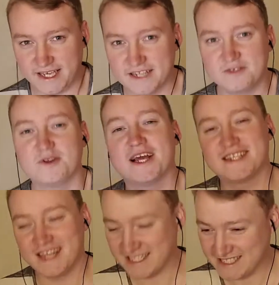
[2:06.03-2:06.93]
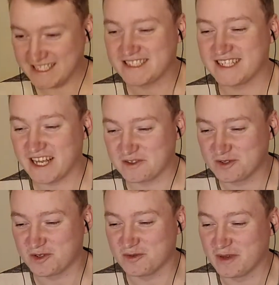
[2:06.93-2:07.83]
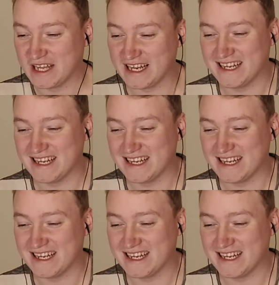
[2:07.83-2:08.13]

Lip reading: Yeah, do that as this channel too, man.